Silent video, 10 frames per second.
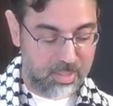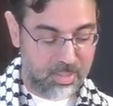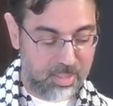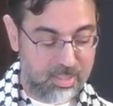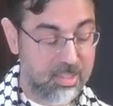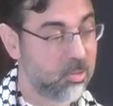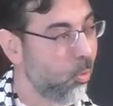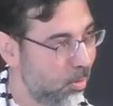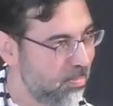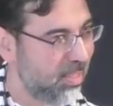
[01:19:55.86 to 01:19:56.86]
It's
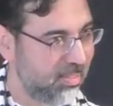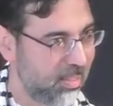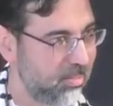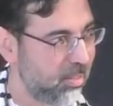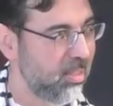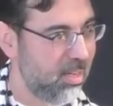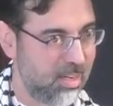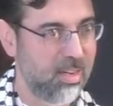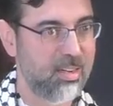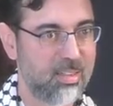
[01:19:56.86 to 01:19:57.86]
tormenting to the
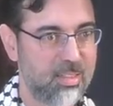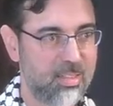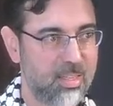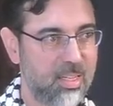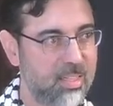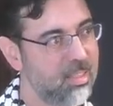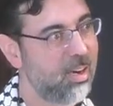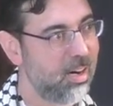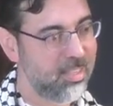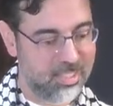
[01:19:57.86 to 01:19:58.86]
heart. And the
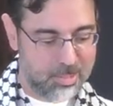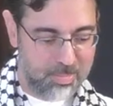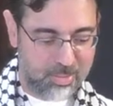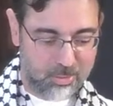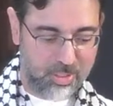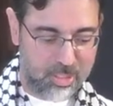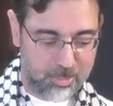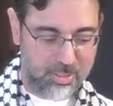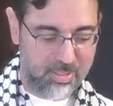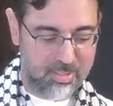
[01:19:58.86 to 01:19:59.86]
heart is meant to
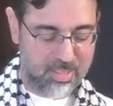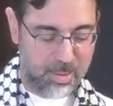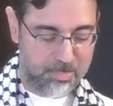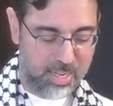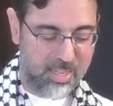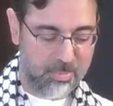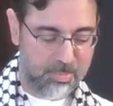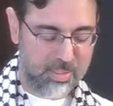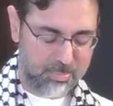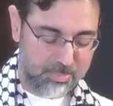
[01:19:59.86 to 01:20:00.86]
experience that pain,
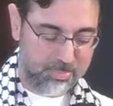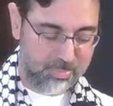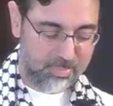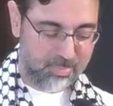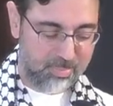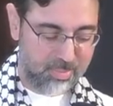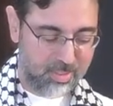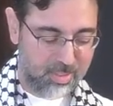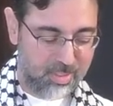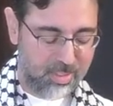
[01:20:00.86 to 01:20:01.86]
but
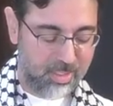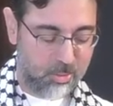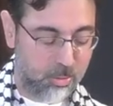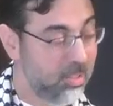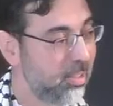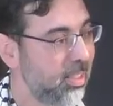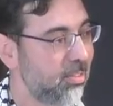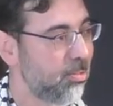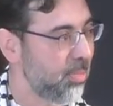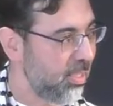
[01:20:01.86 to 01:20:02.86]
it really
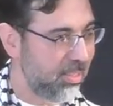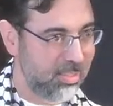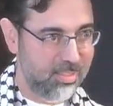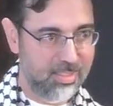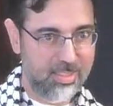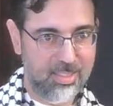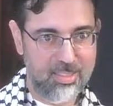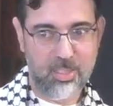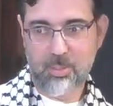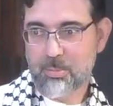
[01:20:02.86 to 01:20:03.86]
leaves me as
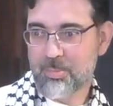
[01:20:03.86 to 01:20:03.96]
a human